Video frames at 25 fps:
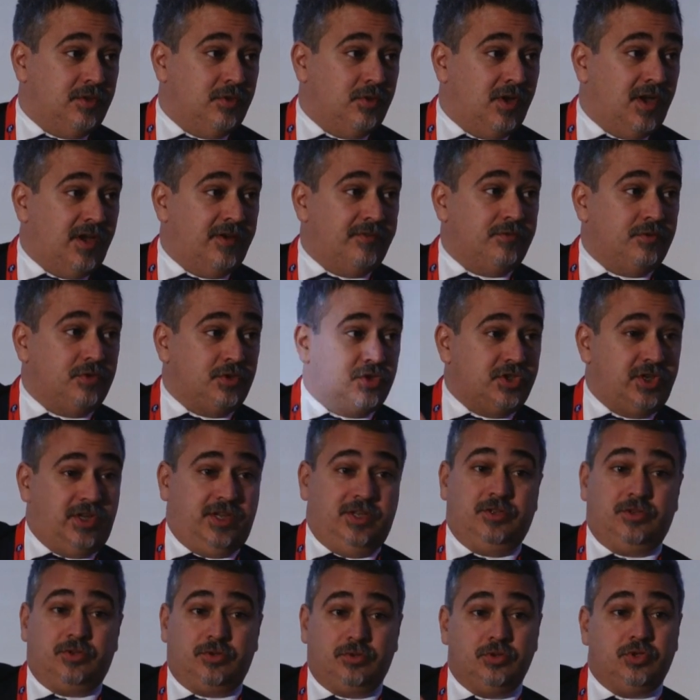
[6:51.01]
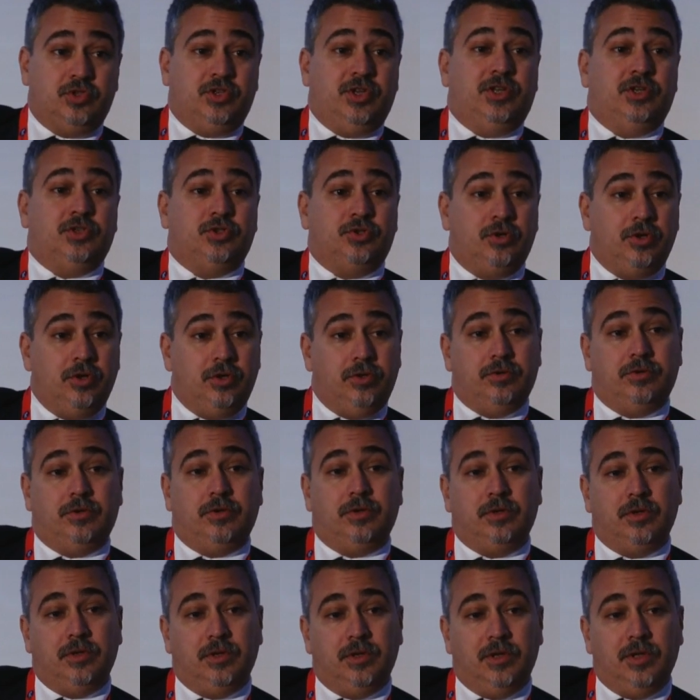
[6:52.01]
You have the chance to change a law.
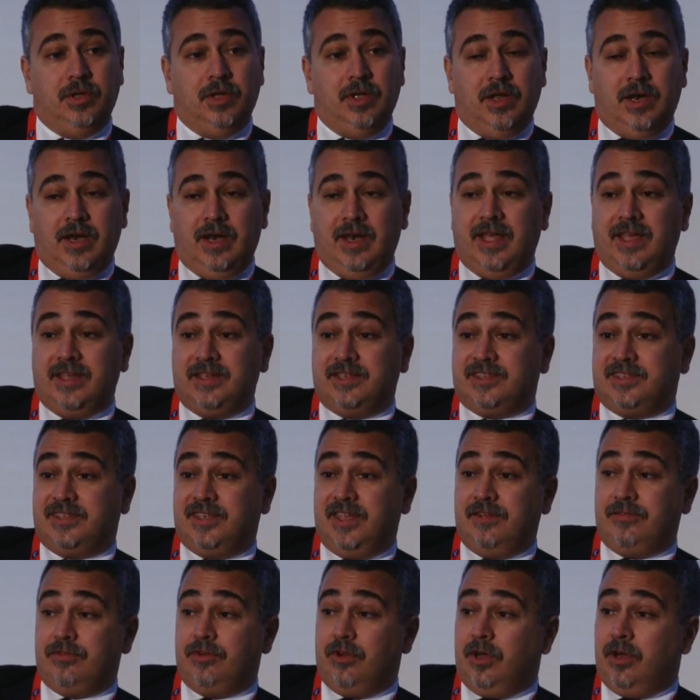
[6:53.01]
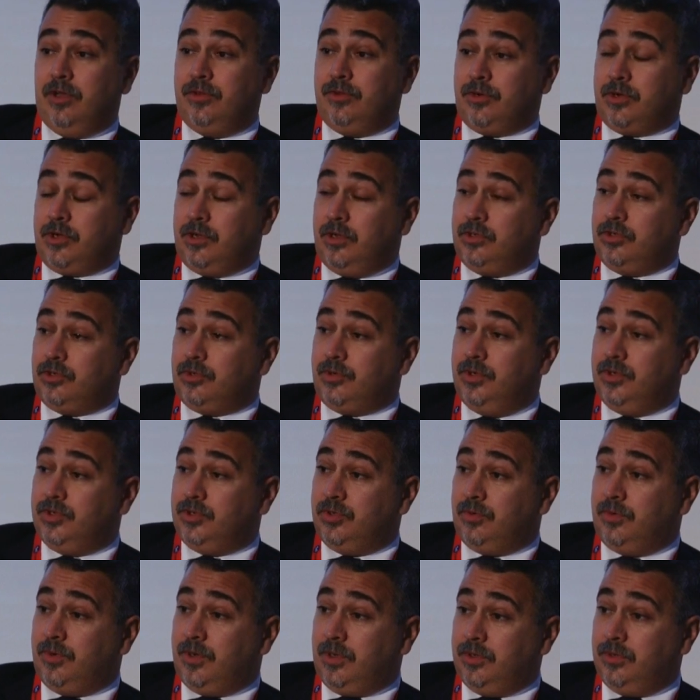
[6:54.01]
Like several other countries
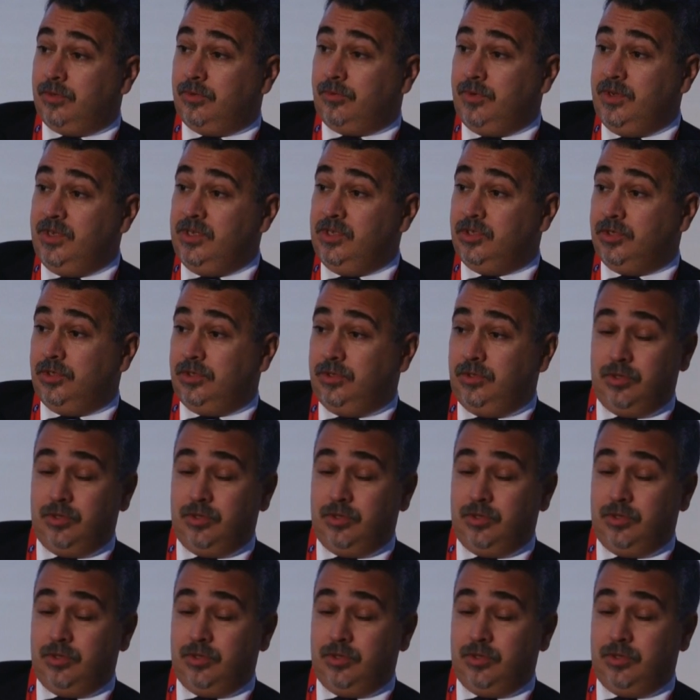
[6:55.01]
around the region,